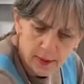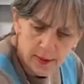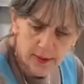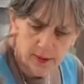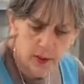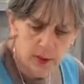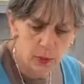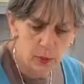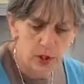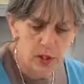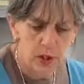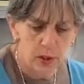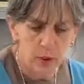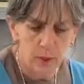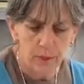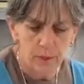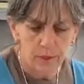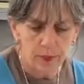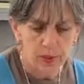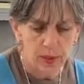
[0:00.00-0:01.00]
There we go.
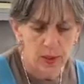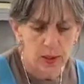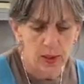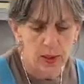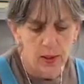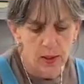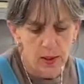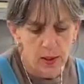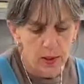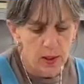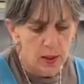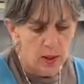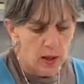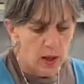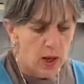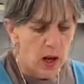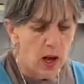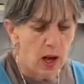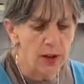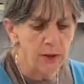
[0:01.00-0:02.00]

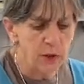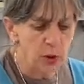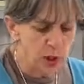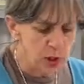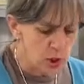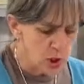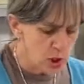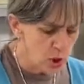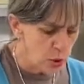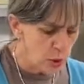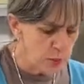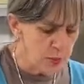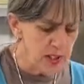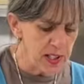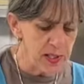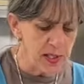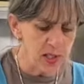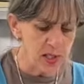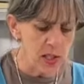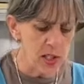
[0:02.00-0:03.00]
I've got 2
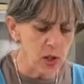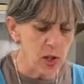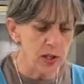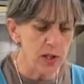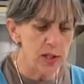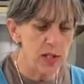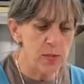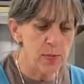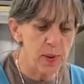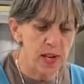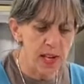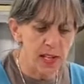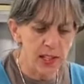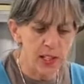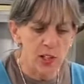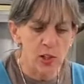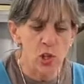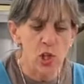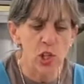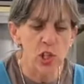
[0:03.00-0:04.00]
pieces on this
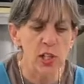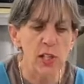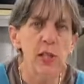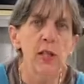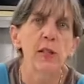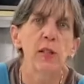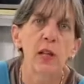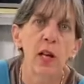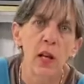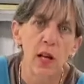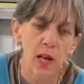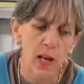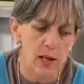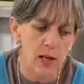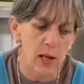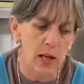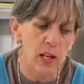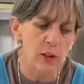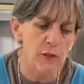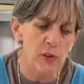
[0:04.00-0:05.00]
baking sheet,
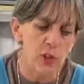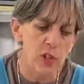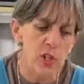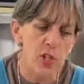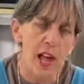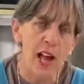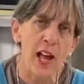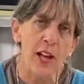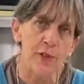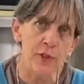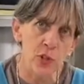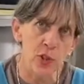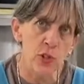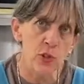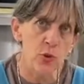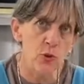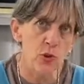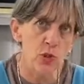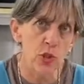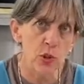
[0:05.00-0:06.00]
and if you have to
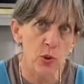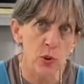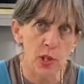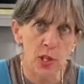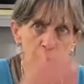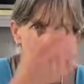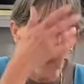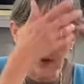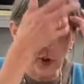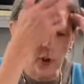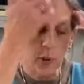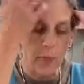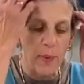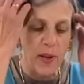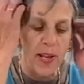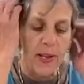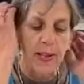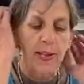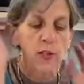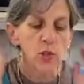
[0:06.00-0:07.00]
do 2 to cover your
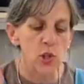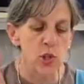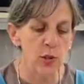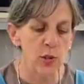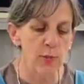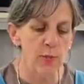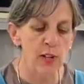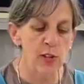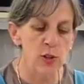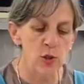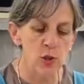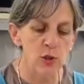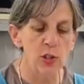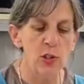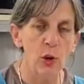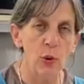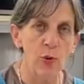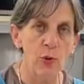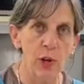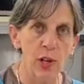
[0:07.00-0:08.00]
baking sheet, make sure you
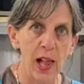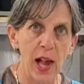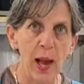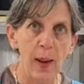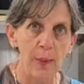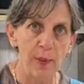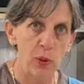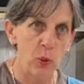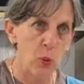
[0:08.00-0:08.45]
overlap it